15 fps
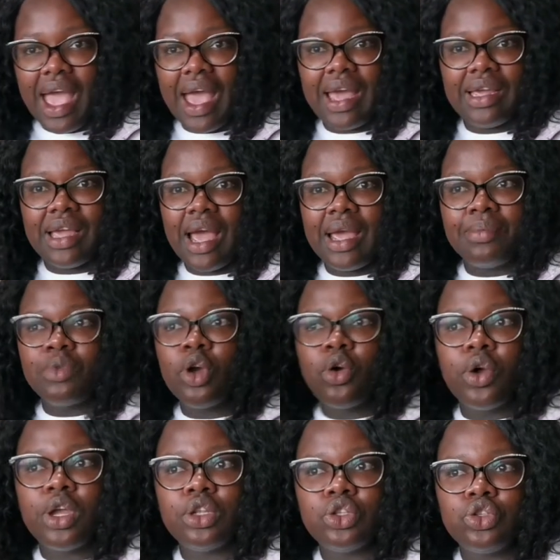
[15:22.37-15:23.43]
I, I'm not
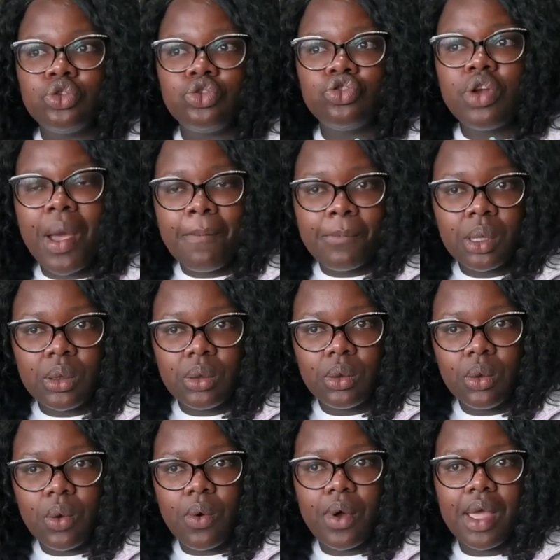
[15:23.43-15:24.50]
going to tremble
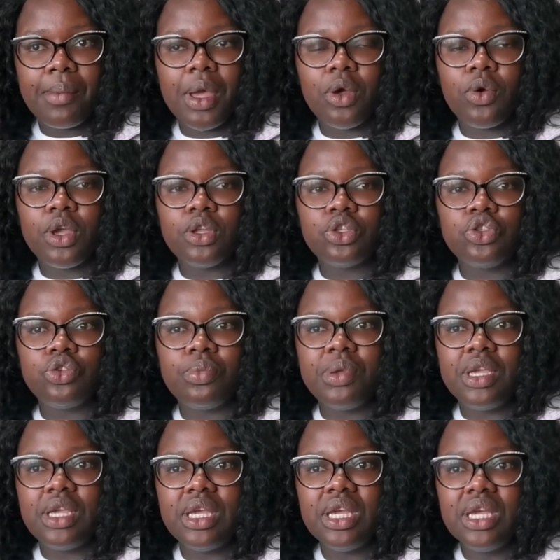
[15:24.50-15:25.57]
or am I going to
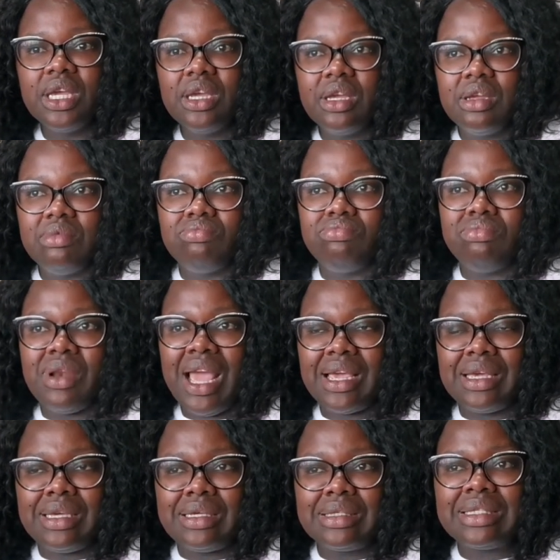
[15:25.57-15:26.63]
be like
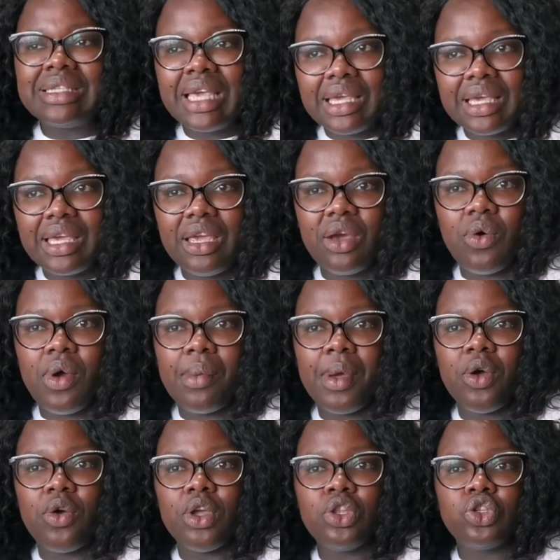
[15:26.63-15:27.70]
sinking or am I
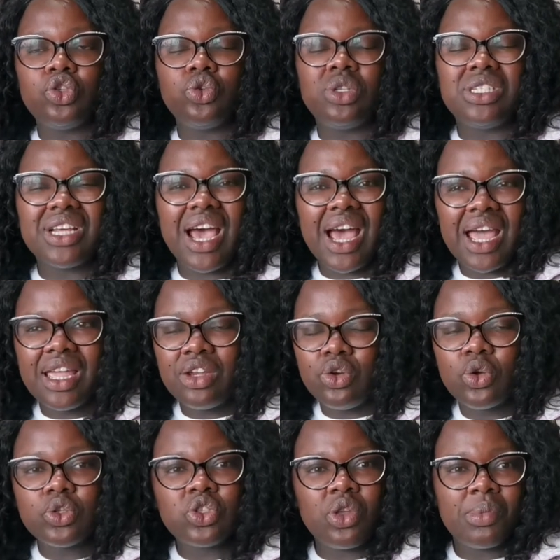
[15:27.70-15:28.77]
going to die?
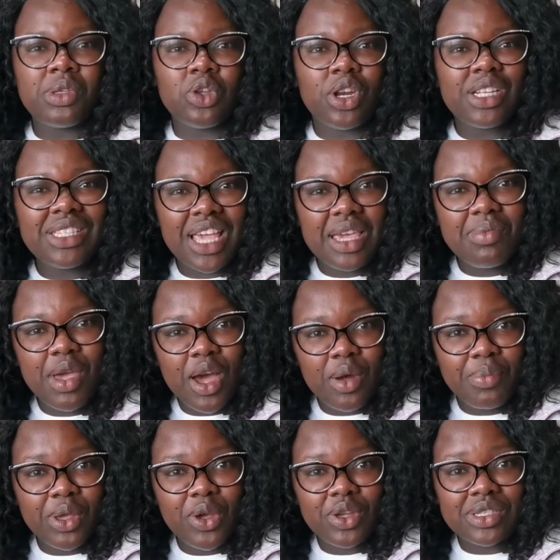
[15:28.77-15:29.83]
No storm is going to take me out
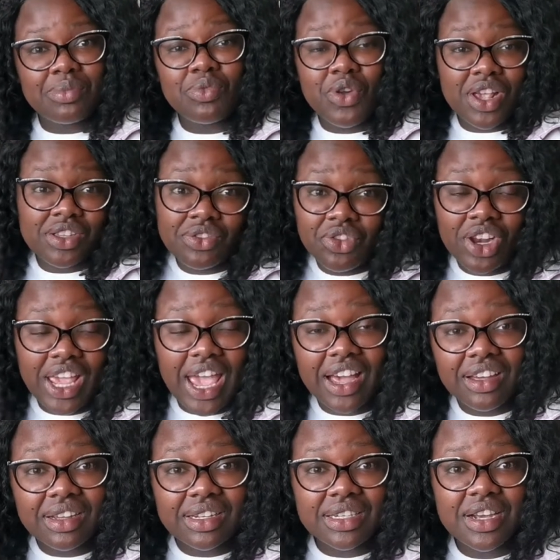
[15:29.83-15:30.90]
because I'm gracefully
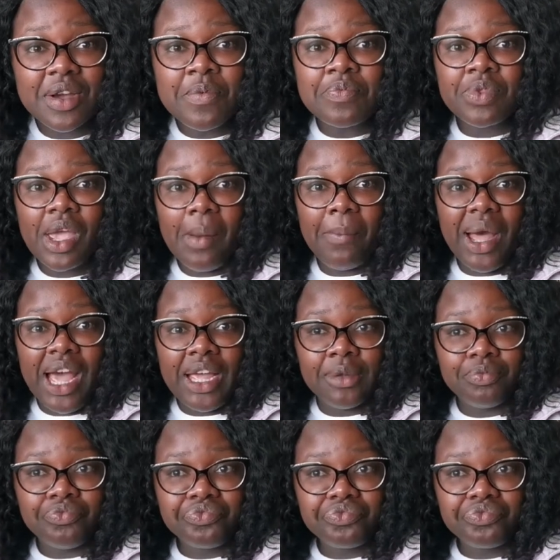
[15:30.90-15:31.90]
anchored by